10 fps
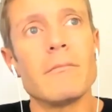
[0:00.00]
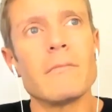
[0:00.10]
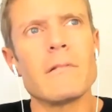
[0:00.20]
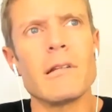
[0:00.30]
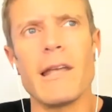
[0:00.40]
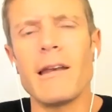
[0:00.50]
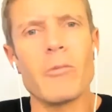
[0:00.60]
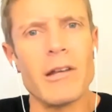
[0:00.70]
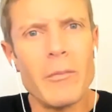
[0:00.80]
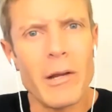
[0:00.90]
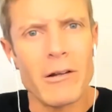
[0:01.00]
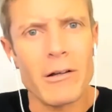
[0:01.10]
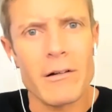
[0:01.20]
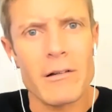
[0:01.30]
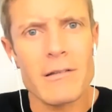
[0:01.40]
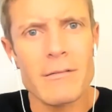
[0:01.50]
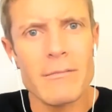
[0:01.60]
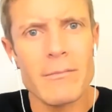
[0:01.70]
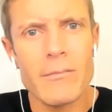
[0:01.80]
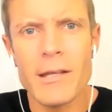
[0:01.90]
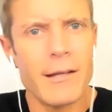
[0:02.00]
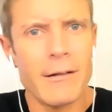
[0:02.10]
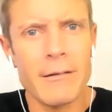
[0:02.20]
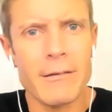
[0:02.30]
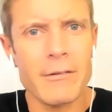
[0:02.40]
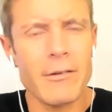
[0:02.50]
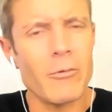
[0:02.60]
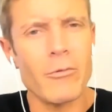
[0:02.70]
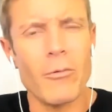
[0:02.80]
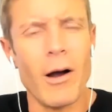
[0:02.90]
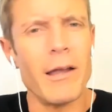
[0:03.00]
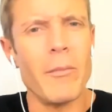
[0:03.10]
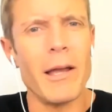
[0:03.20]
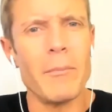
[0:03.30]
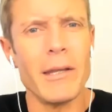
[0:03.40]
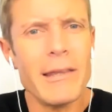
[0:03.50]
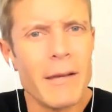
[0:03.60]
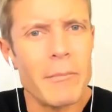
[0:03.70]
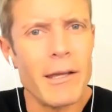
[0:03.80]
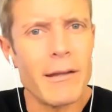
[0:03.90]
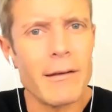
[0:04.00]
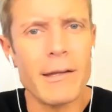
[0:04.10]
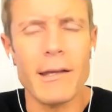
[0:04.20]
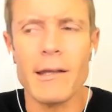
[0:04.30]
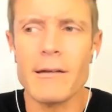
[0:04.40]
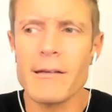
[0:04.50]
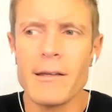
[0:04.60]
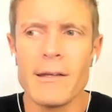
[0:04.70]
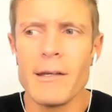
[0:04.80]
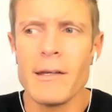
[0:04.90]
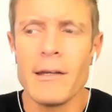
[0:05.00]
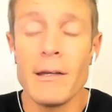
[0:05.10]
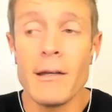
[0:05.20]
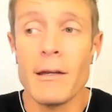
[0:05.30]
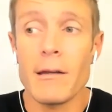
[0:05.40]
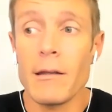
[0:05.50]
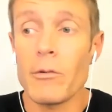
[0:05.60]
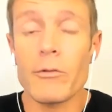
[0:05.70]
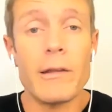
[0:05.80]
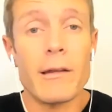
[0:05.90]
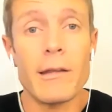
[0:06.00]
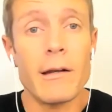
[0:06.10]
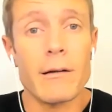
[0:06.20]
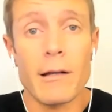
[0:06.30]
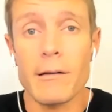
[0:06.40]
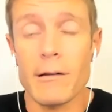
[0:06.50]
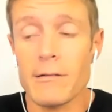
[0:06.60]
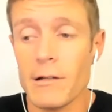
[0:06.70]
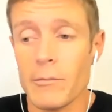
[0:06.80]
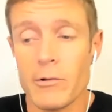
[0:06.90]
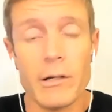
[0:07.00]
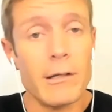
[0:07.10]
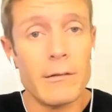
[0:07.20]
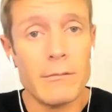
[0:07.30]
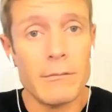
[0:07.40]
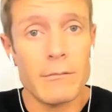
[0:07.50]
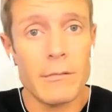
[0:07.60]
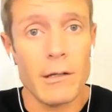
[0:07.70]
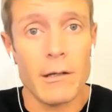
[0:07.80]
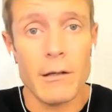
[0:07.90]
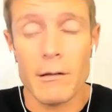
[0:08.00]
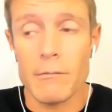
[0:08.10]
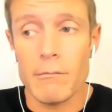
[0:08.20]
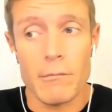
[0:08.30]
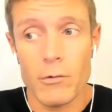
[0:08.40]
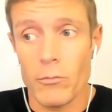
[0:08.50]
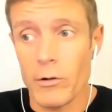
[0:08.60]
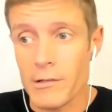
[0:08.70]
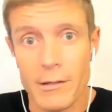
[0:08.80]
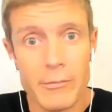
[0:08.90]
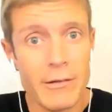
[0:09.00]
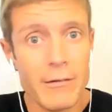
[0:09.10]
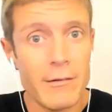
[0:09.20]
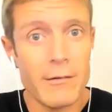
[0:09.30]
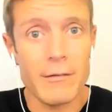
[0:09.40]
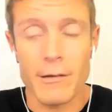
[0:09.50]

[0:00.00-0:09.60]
To get anywhere near my daughters. So why am I being that man? And it was right then and there. I stopped drinking. No more substances.